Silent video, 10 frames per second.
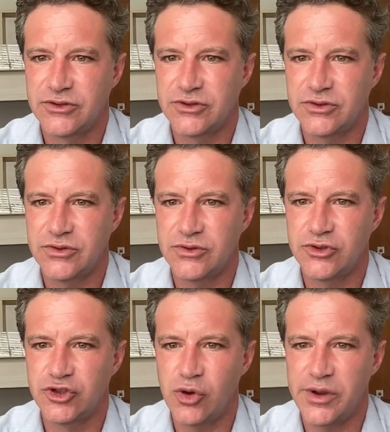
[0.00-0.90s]
To
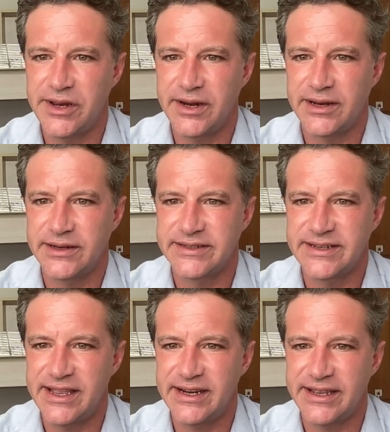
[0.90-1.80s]
join
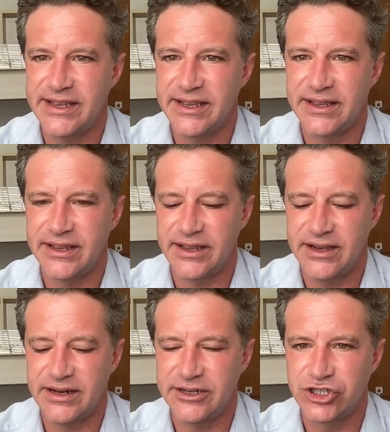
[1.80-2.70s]
Daily
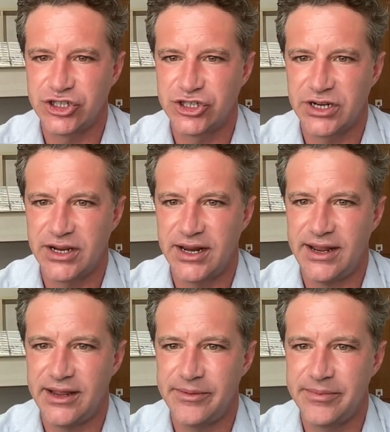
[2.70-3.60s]
English
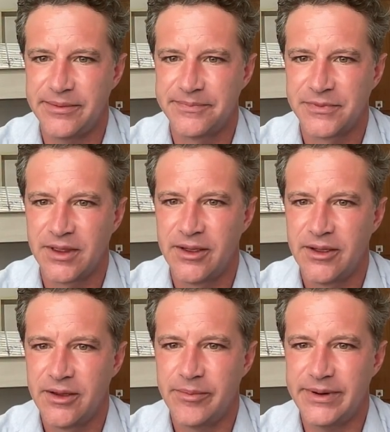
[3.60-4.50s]
Club,
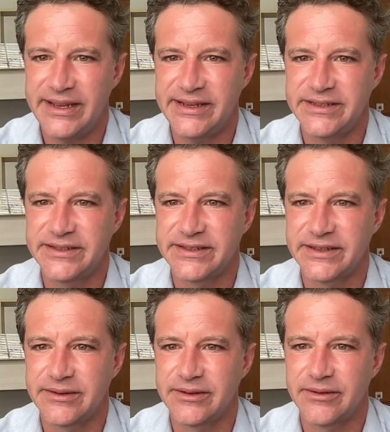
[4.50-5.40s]
please
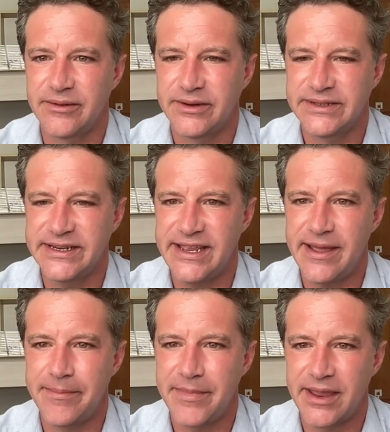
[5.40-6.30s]

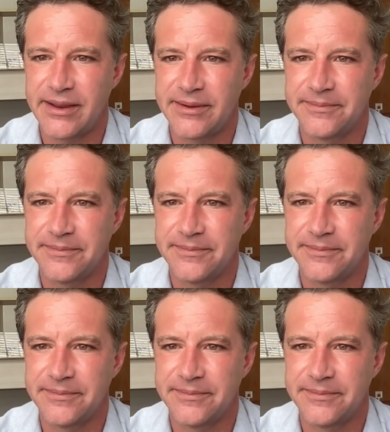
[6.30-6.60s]
DM me.